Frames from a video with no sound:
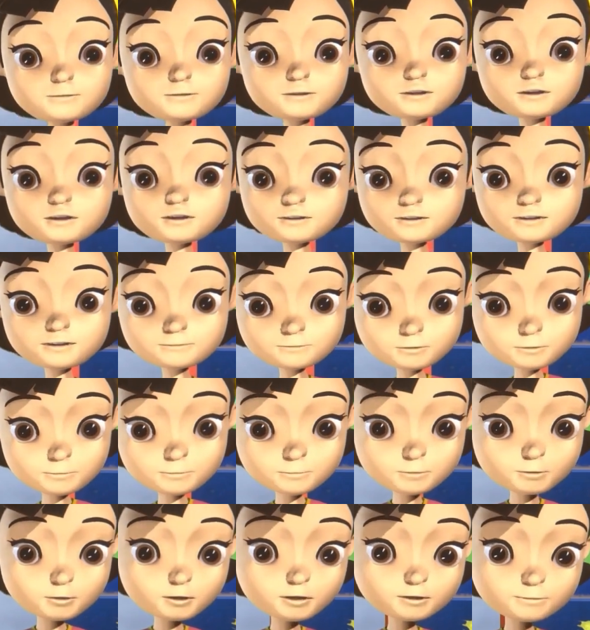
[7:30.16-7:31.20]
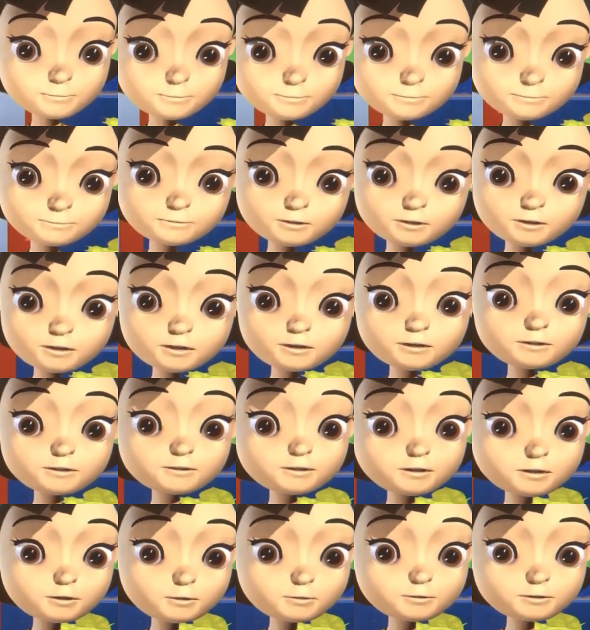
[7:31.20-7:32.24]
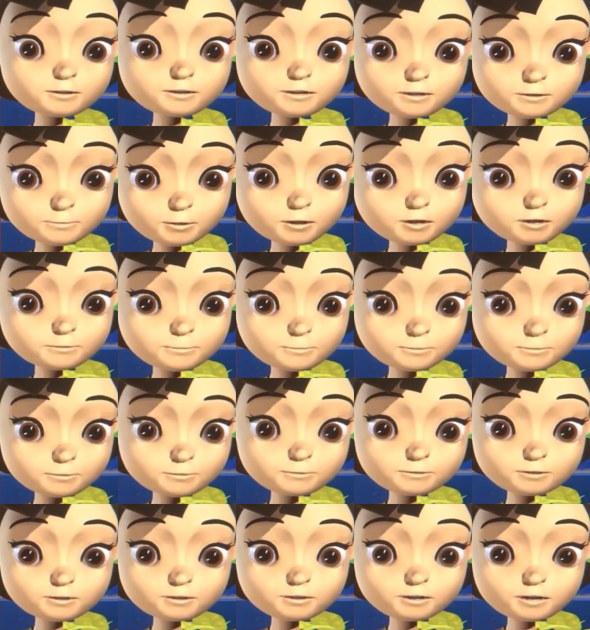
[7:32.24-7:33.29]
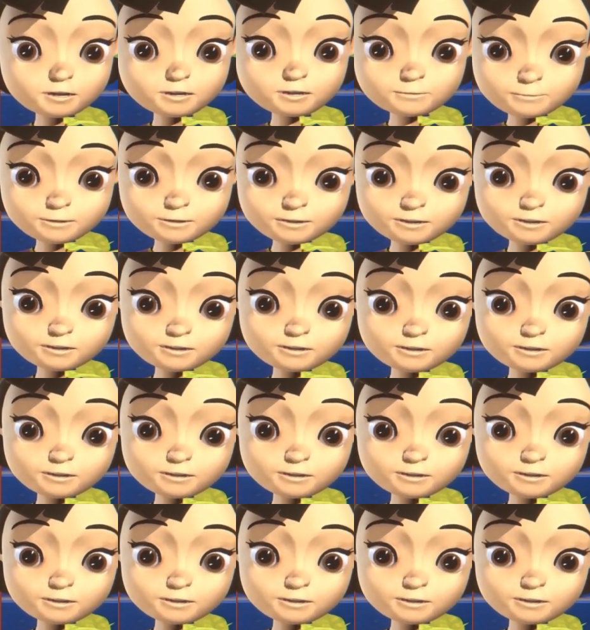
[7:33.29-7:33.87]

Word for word: But there are several more. Not only is water pollution caused by